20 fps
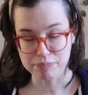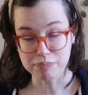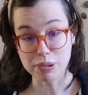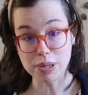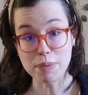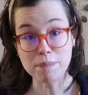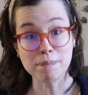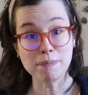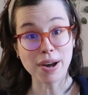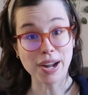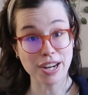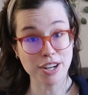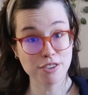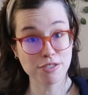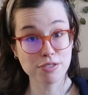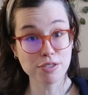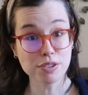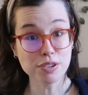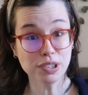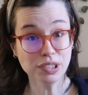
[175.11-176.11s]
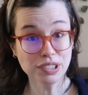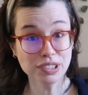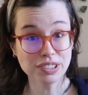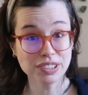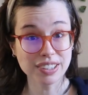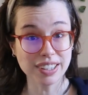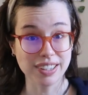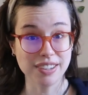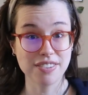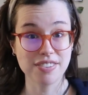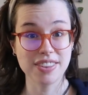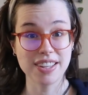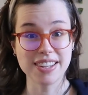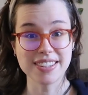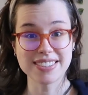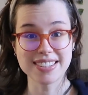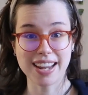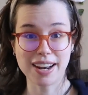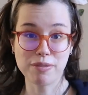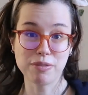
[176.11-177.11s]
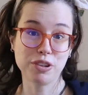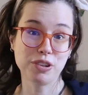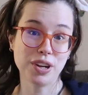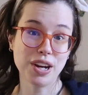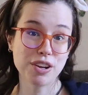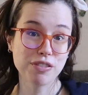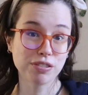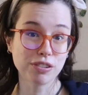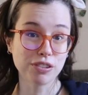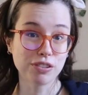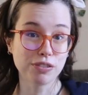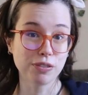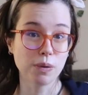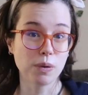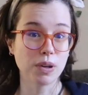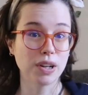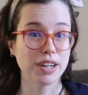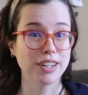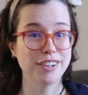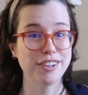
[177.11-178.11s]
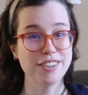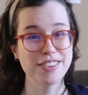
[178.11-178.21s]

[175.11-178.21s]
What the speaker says: be mindful of things that I'm grateful for,